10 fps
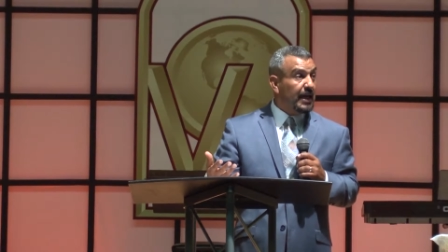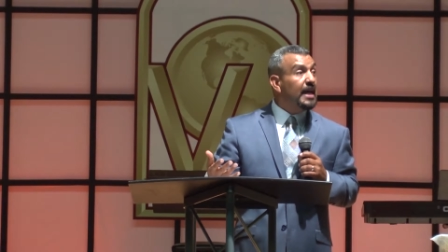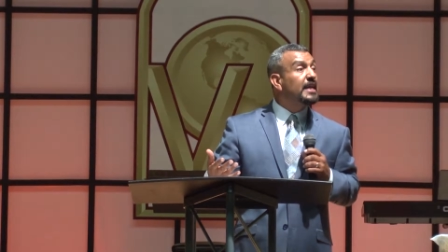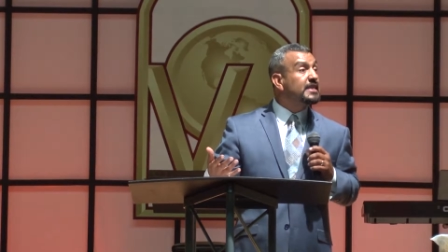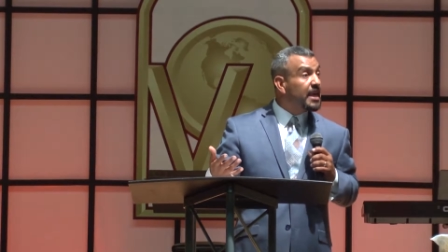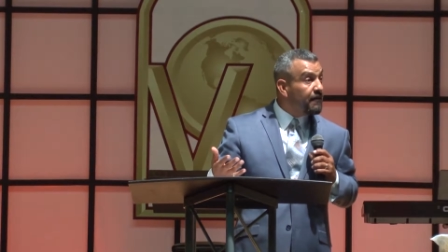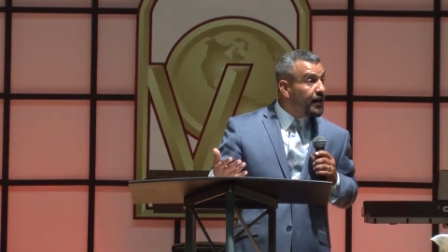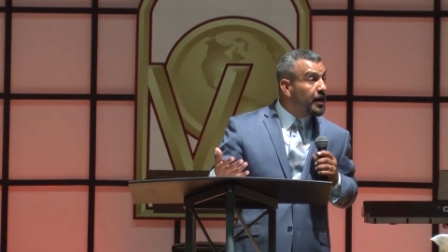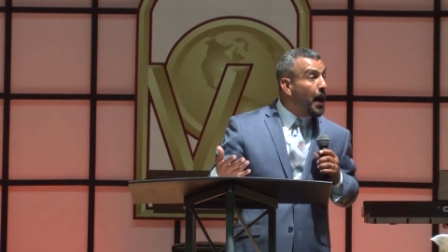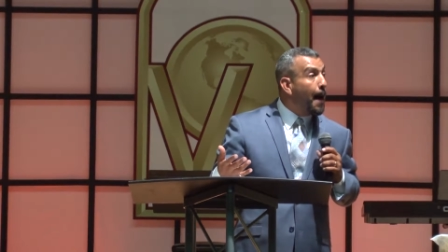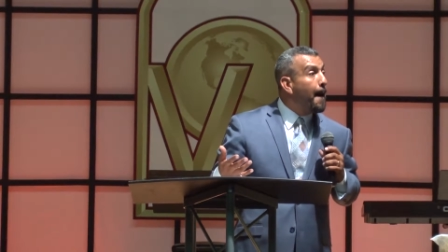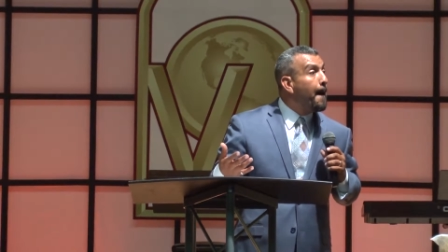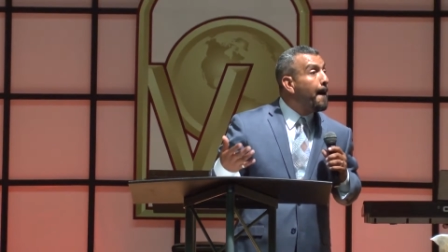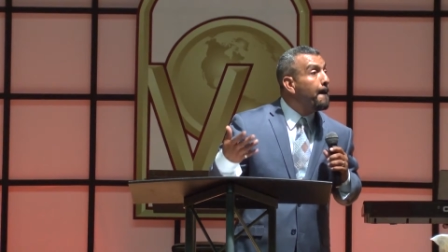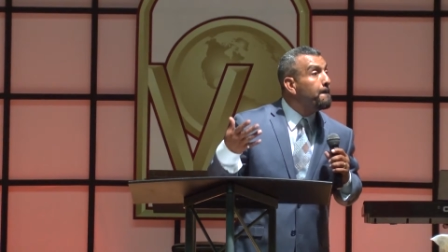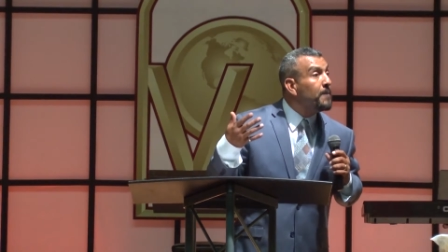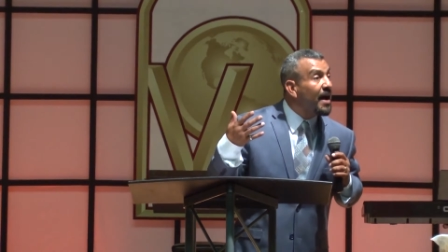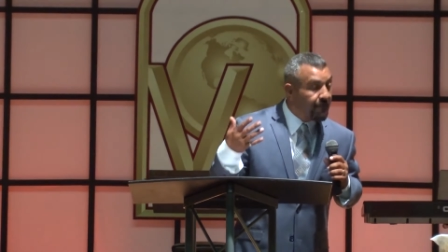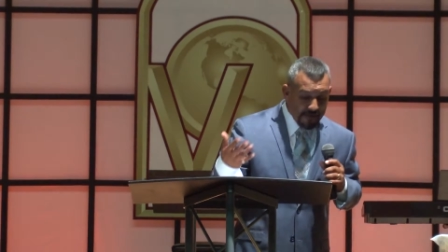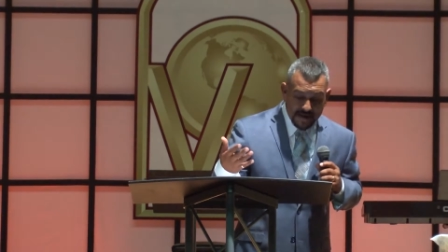Is given
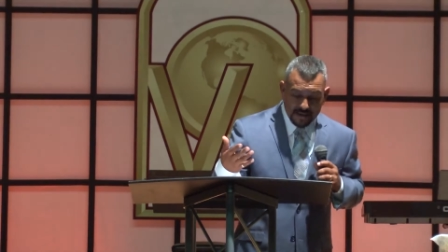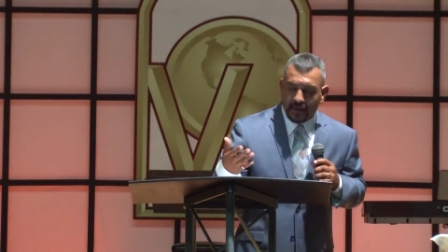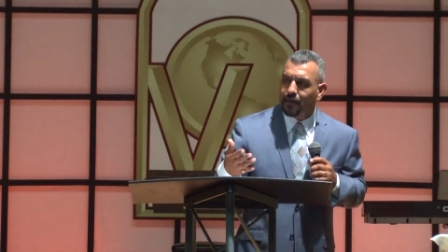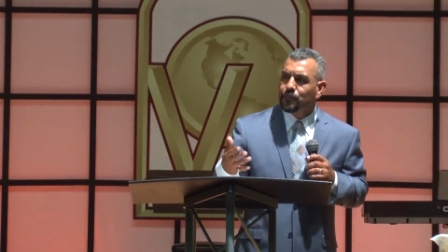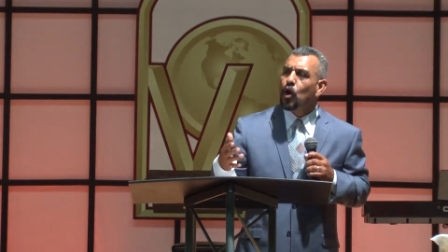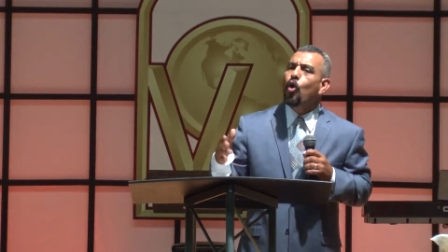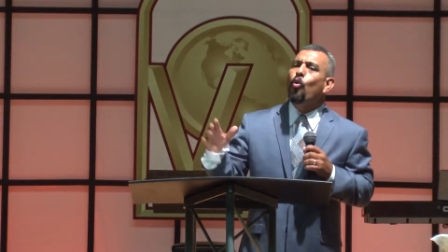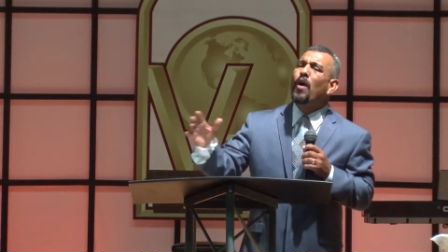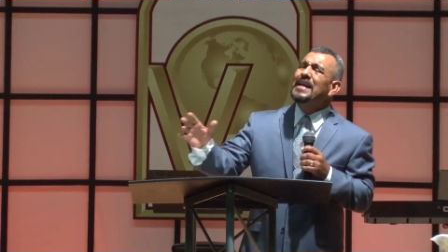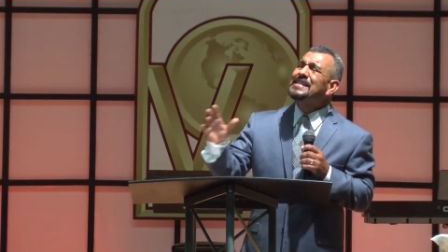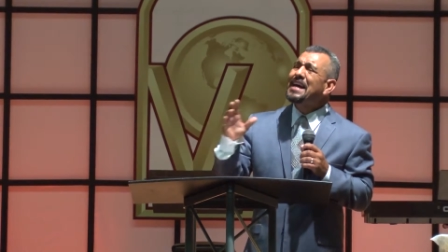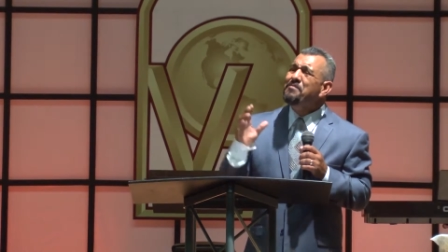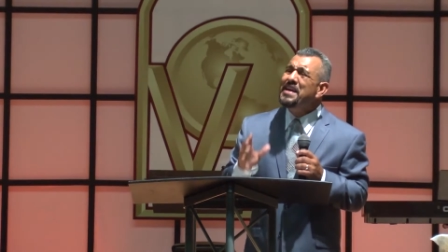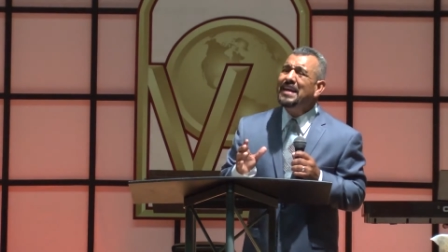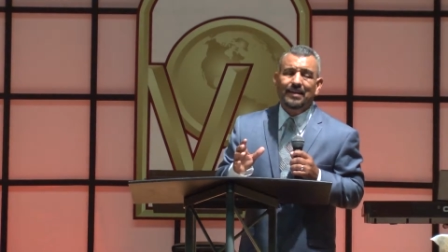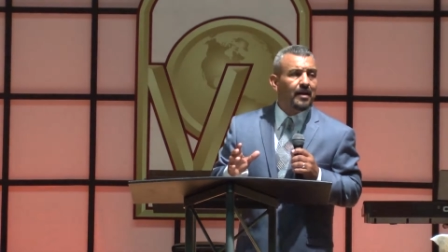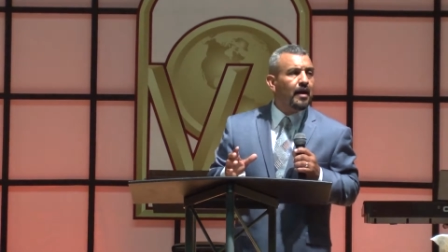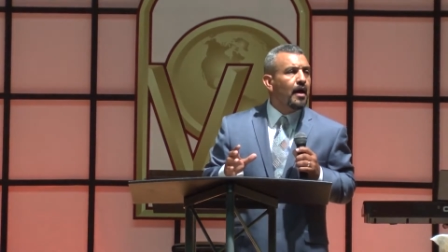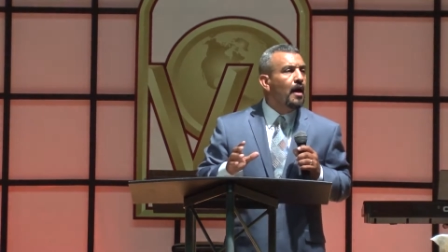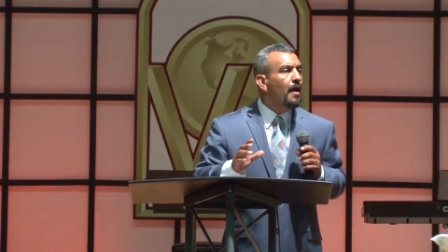by faith. What does that mean?
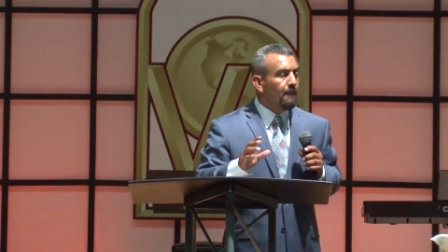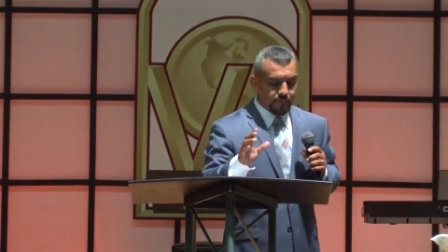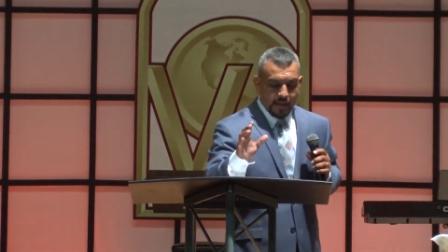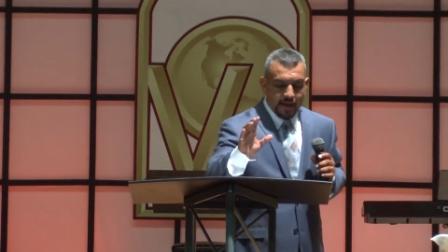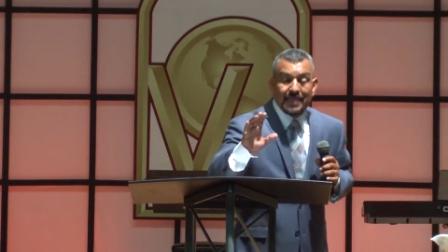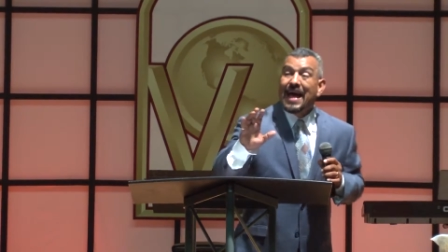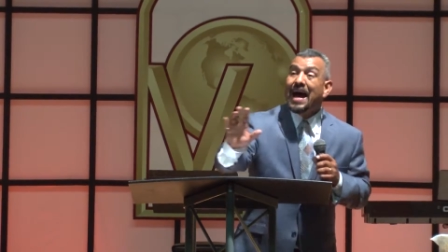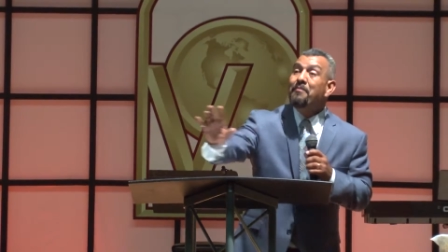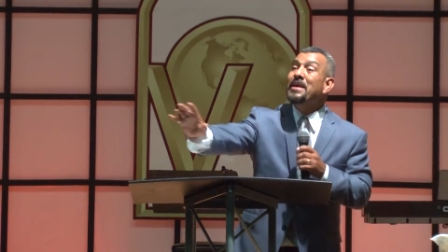That